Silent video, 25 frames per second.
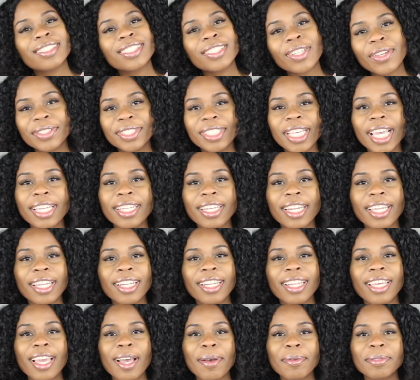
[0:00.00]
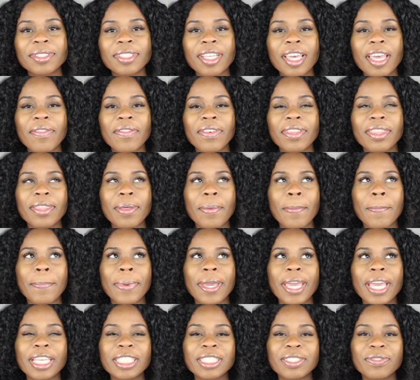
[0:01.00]
So technically I'm saving the
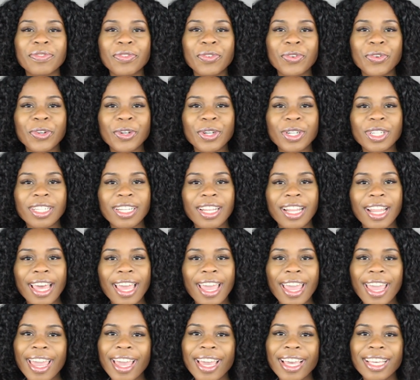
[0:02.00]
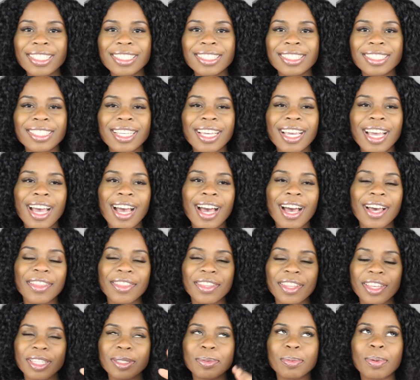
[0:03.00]
best for last.
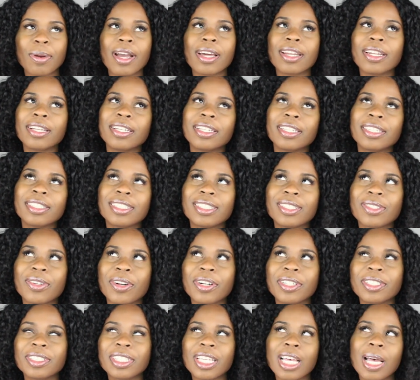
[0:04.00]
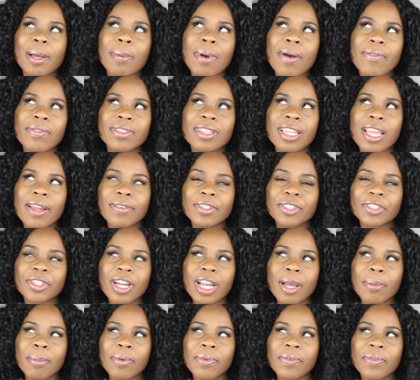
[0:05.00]
These products are some I've never
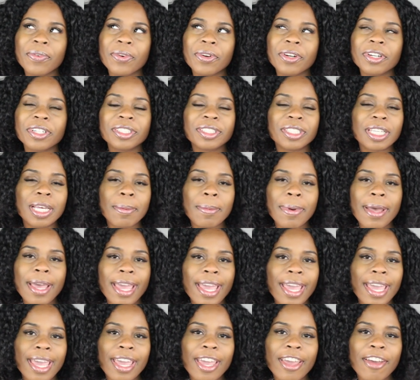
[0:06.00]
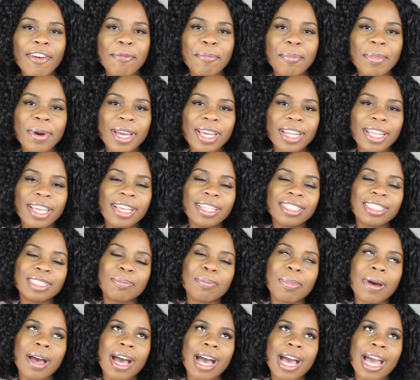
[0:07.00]
tried before, some I have, but it's
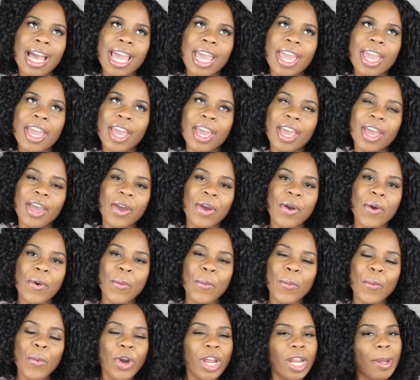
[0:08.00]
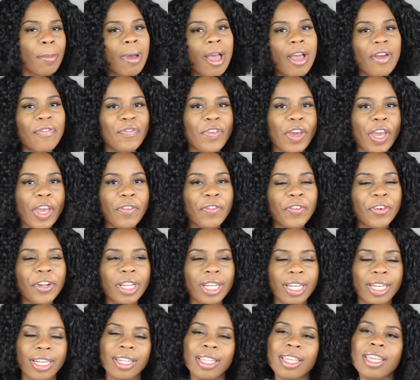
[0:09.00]
by one of my
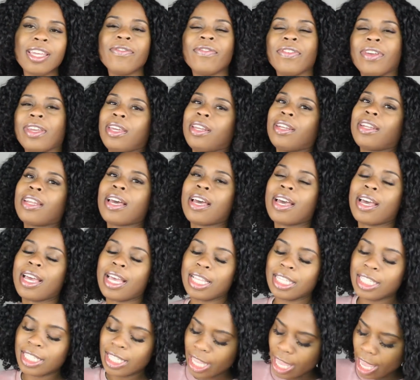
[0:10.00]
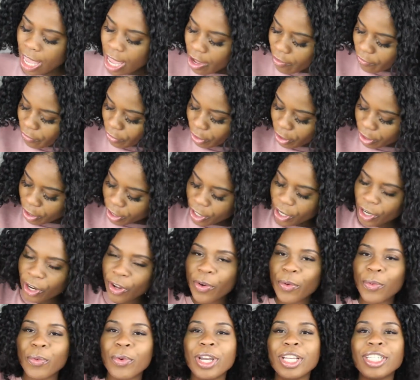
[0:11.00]
favorite leave-in lines ever,
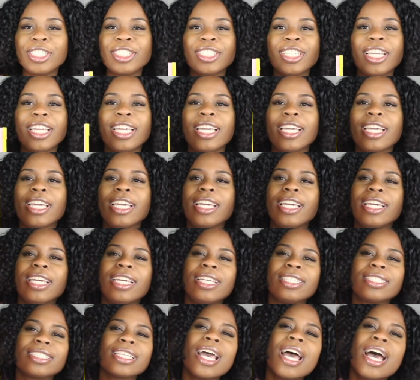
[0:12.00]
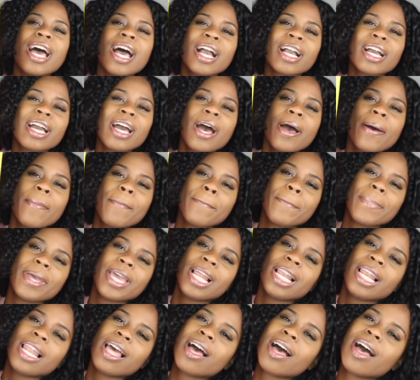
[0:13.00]
which is
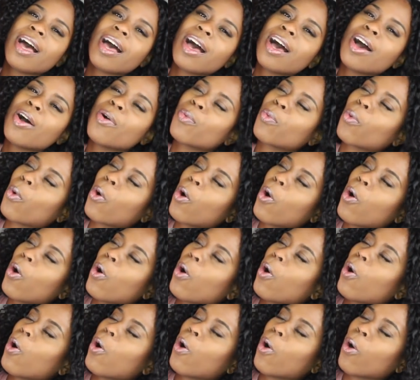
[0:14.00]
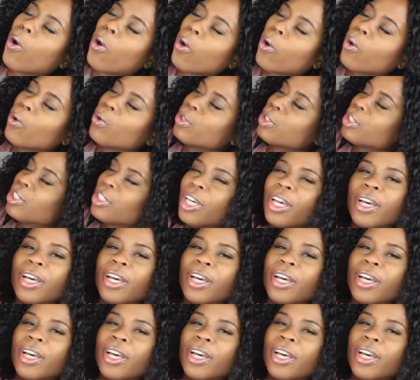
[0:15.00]
Camille Rose,